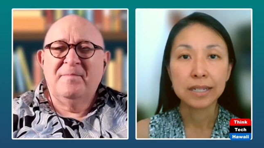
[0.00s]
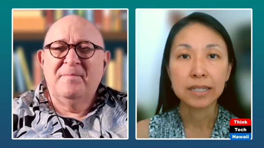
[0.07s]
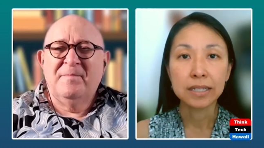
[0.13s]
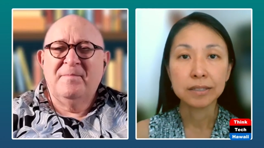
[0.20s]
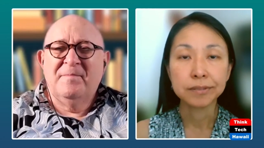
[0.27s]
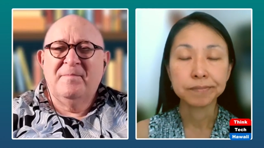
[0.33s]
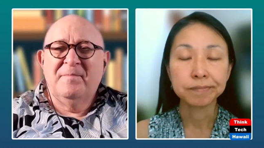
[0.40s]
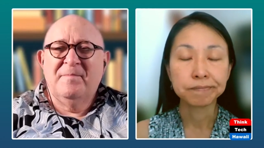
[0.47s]

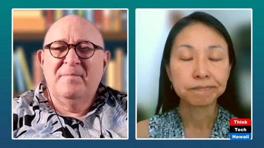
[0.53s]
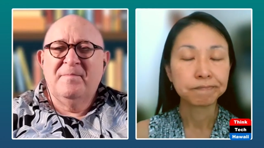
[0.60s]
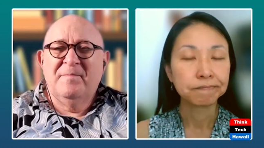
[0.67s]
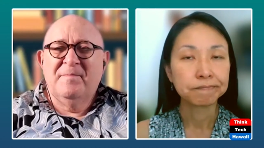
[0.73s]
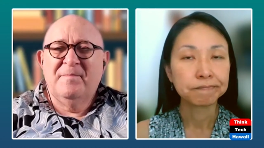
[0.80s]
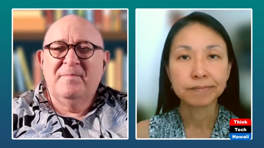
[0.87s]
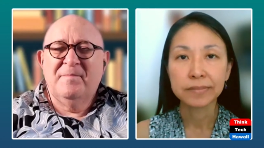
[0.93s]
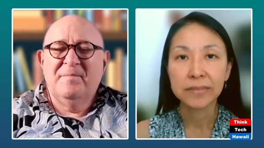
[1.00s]

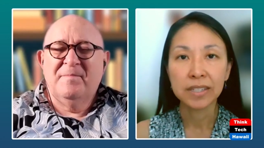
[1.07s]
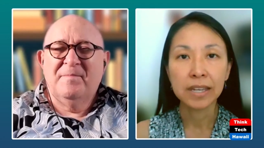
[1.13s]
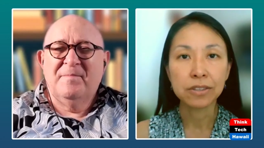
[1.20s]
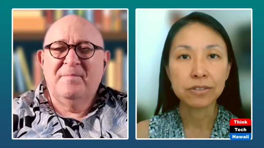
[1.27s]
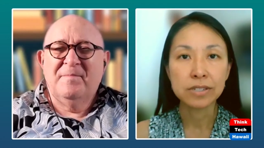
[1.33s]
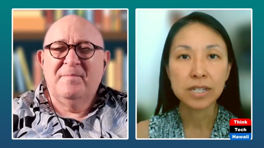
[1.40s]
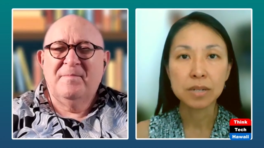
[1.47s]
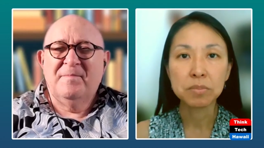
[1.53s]
Speaker 1: Yeah,
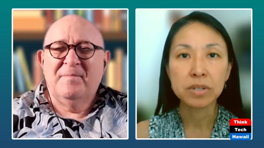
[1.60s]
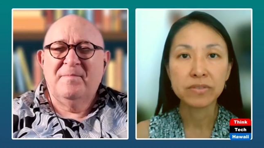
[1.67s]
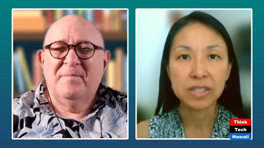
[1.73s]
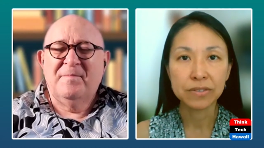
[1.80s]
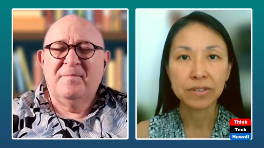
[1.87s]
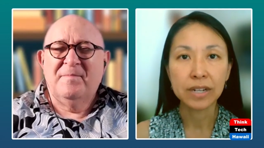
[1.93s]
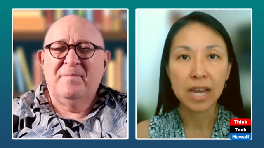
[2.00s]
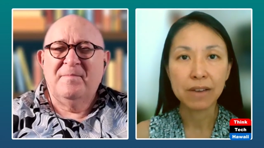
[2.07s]
there's a number of
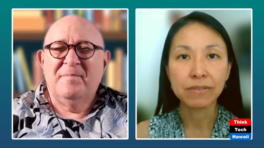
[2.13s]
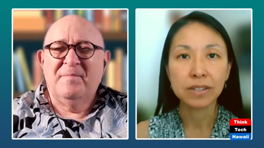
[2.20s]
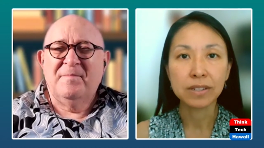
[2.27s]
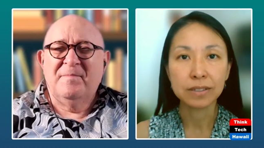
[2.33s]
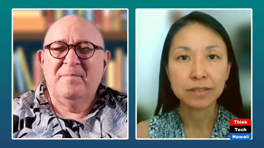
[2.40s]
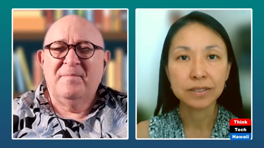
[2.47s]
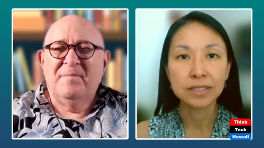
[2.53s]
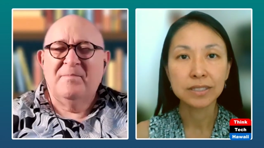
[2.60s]
different
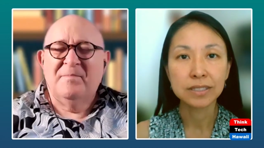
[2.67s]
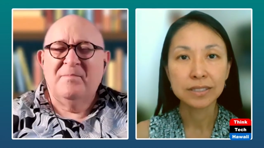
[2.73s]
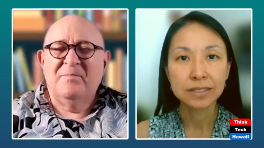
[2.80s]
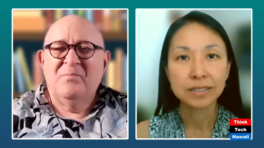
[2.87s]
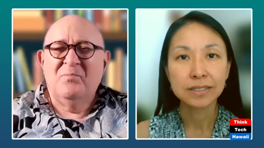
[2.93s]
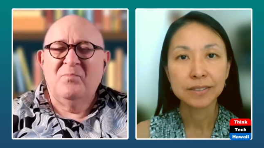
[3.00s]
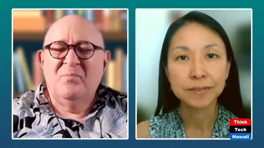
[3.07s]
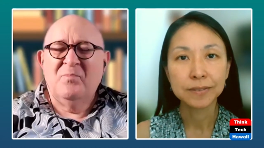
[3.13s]
avenues
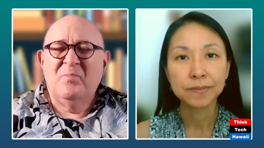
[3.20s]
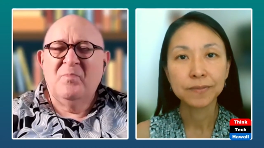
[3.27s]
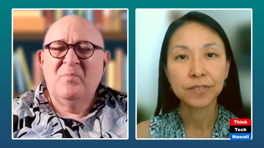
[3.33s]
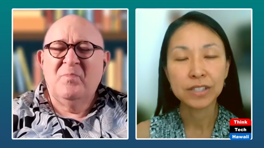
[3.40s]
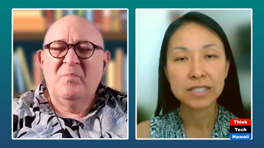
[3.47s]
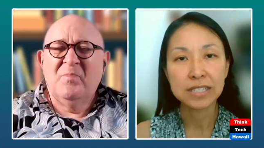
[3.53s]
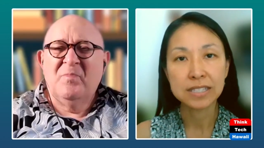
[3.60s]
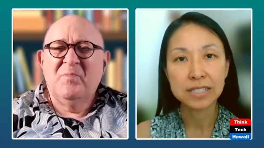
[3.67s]
for
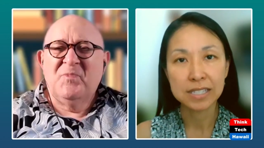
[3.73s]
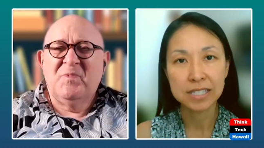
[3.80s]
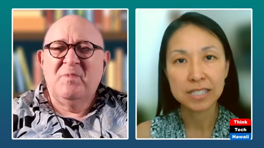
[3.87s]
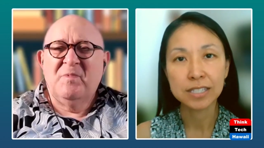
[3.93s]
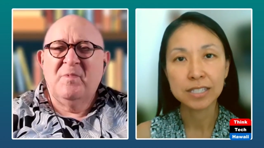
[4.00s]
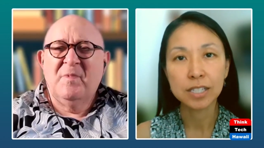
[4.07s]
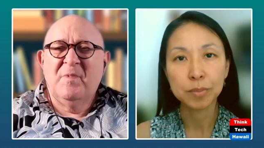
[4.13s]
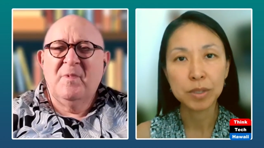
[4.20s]
this
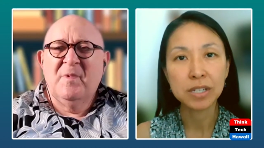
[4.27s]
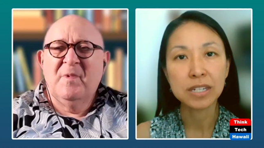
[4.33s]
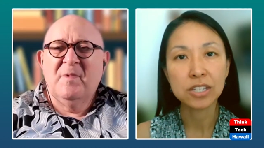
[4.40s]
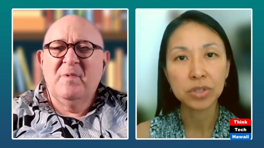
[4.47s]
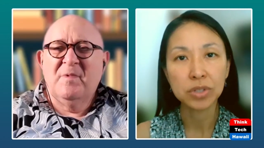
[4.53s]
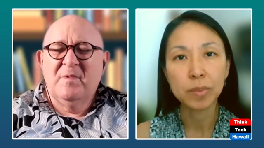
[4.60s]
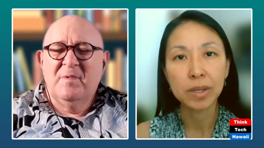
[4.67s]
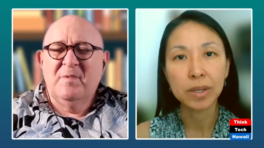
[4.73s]
assisted community
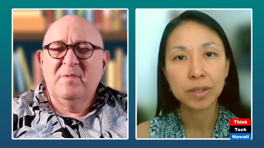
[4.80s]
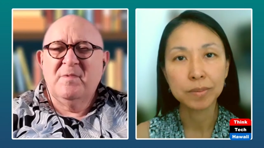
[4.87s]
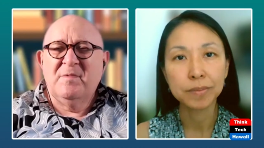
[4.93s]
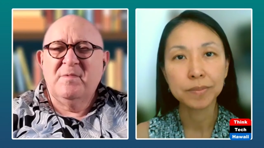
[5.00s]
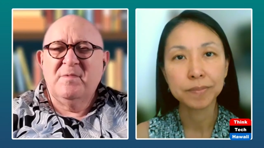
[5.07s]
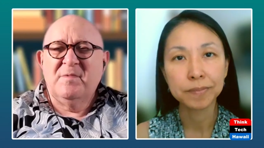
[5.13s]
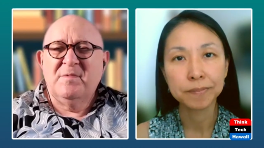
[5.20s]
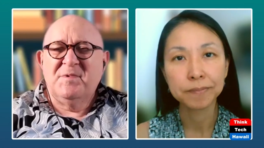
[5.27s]
treatment.
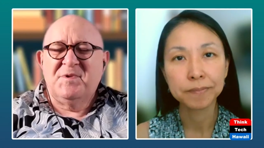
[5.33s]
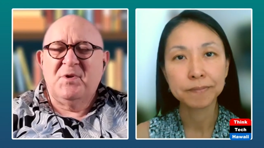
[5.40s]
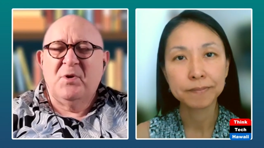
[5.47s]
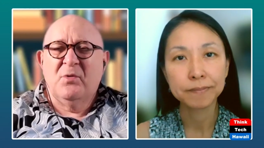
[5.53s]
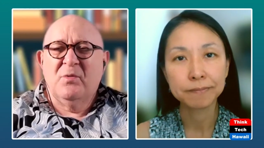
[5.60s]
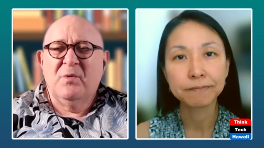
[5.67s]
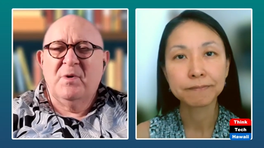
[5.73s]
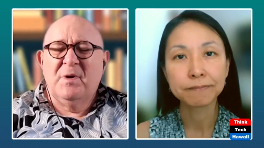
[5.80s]

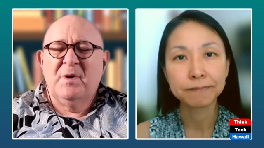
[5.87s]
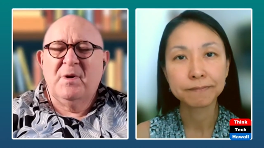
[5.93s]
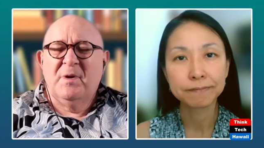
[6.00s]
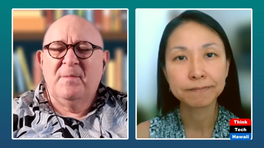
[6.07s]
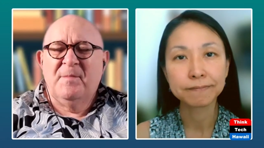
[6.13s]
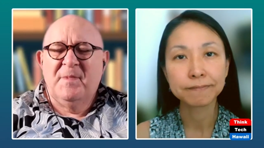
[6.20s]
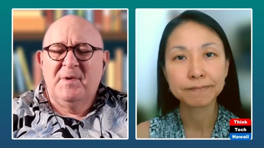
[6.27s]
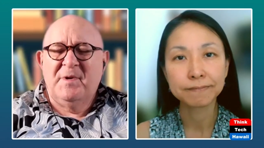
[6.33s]

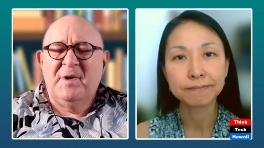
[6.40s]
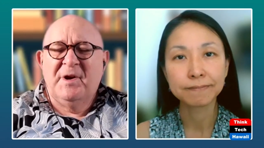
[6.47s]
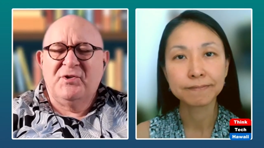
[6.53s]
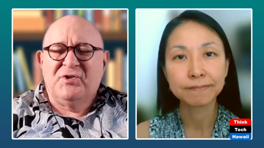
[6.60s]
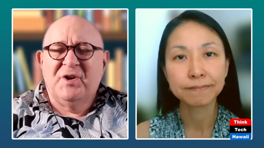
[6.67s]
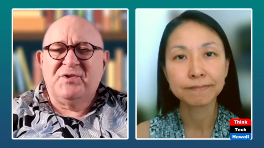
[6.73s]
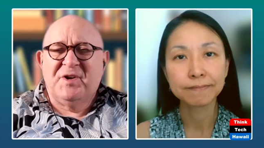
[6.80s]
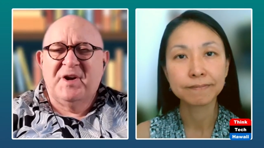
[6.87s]
Speaker 2: So, and a
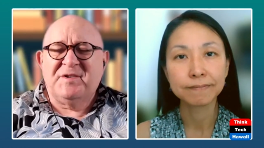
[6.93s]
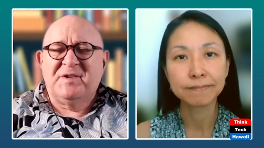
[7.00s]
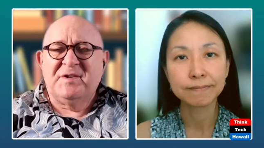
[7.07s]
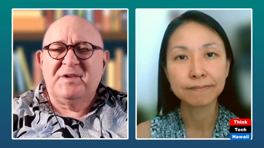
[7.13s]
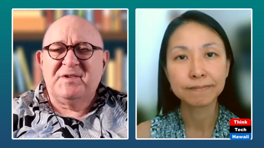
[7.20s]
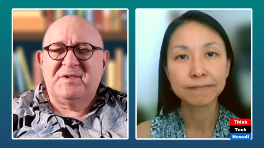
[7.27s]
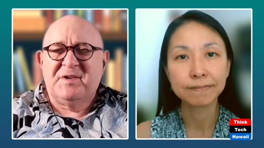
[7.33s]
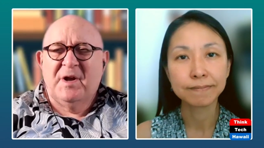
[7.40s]
judge has to
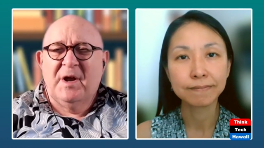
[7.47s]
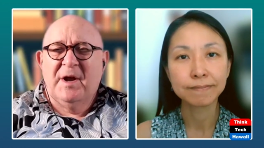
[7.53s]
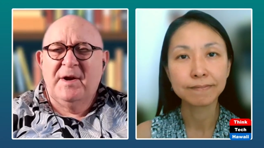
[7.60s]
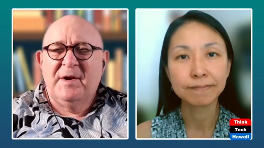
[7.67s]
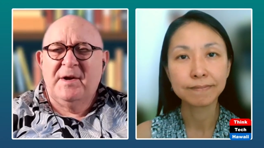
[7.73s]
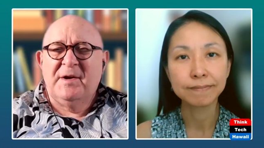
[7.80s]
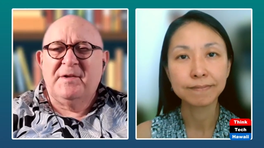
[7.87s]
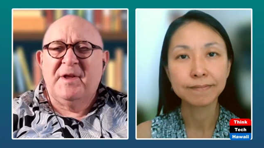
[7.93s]
decide.
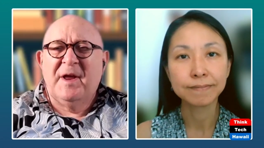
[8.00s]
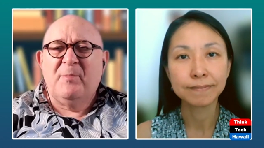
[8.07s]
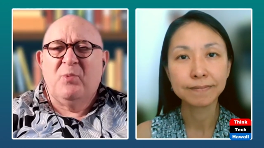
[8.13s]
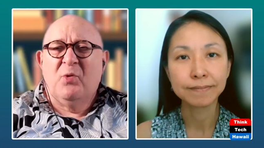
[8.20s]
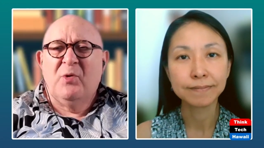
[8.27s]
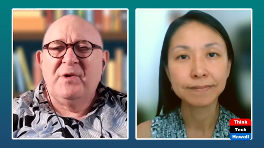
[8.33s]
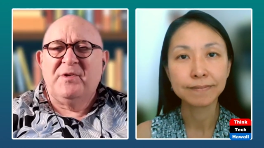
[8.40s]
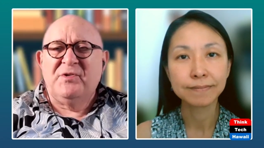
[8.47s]
And at that
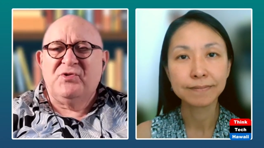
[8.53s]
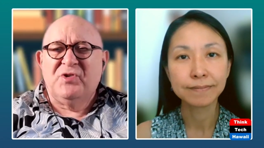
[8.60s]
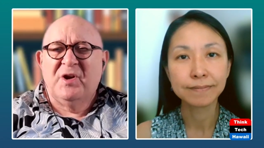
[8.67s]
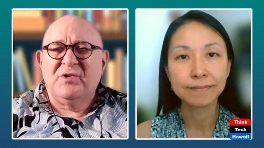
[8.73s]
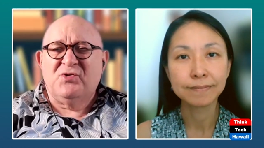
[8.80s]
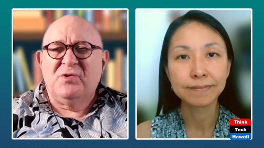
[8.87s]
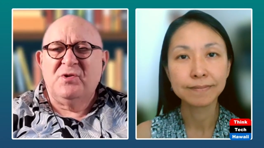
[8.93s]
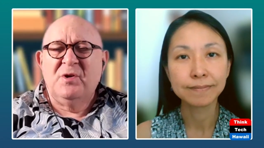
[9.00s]
point, the
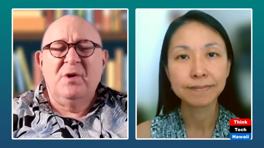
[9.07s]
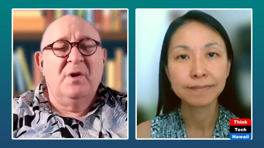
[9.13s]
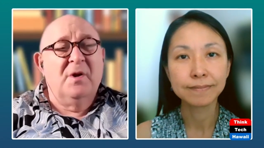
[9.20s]
judge,